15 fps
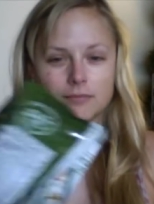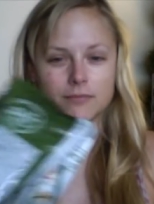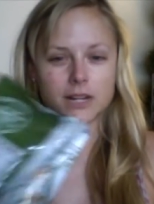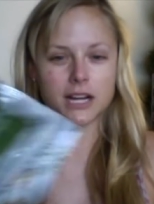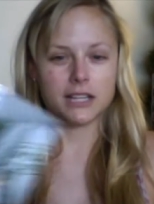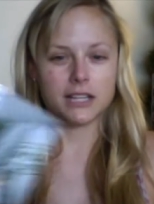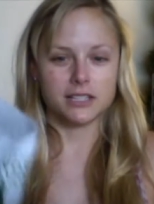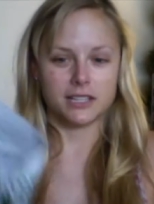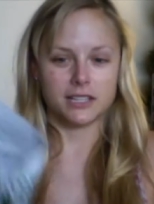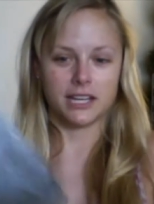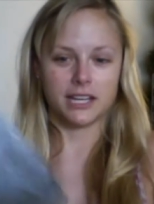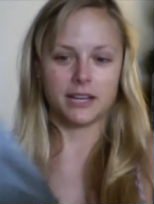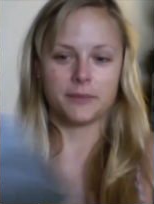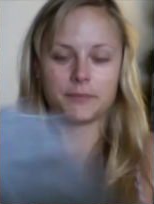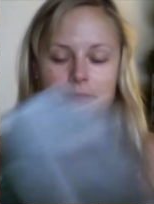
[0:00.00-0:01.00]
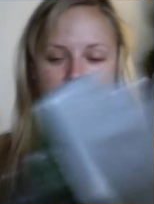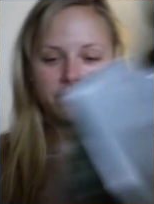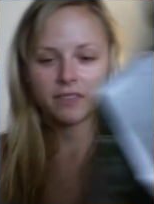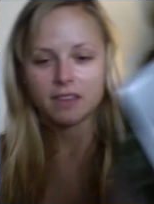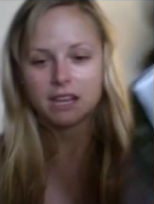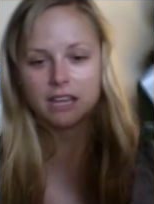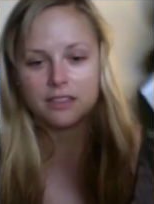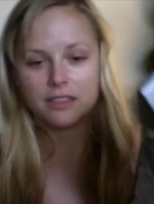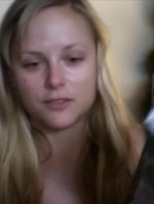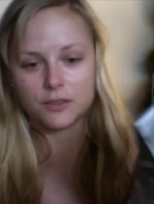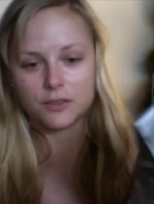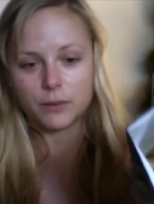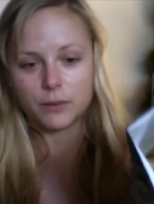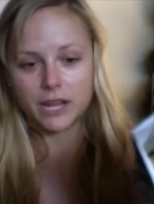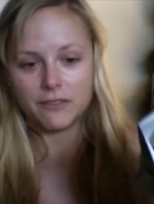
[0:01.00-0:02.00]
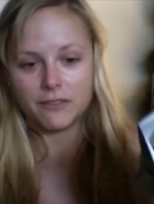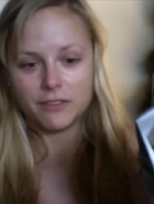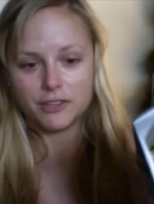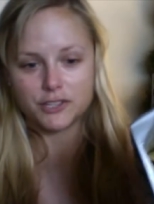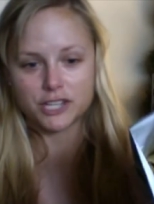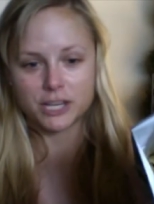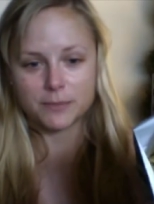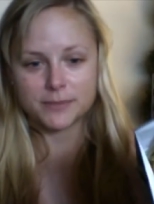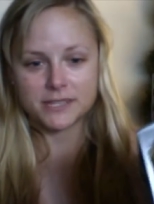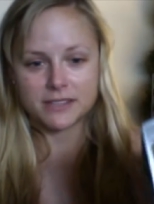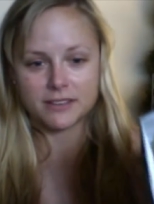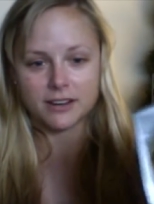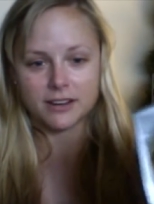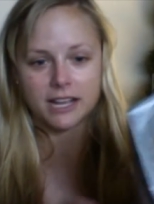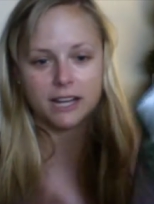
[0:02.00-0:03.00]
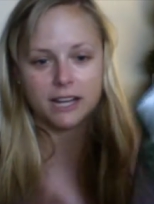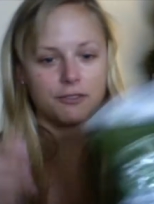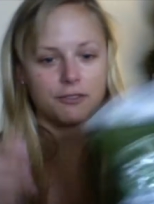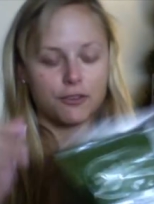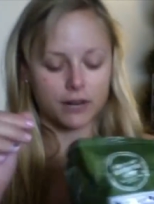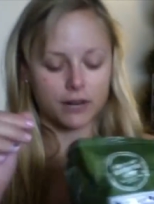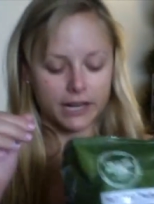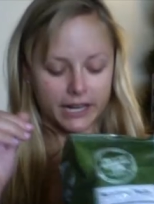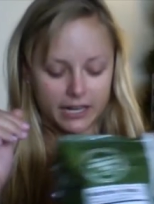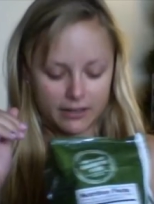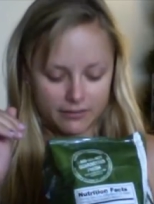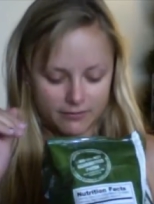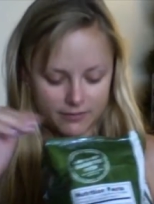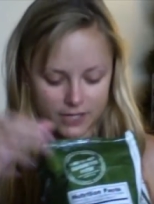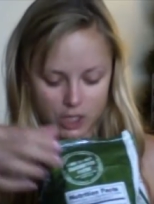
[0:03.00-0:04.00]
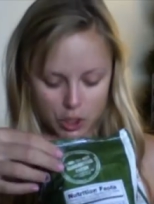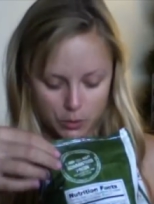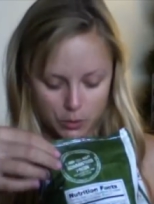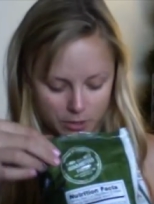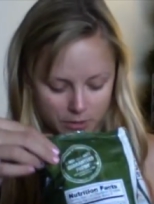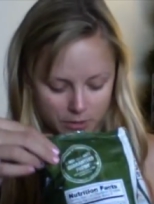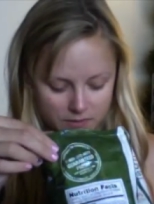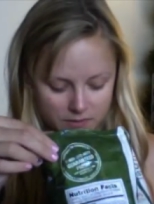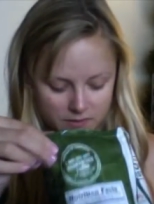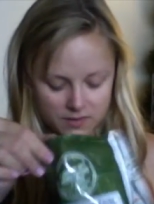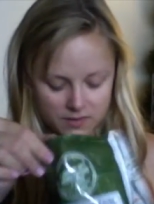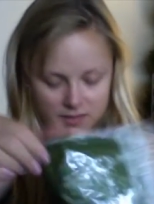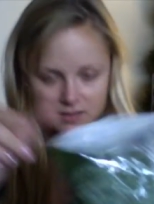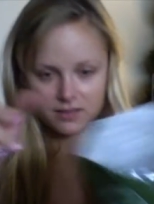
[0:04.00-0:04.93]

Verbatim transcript: oniony and they're the wavy chips, and they're kind of green, almost.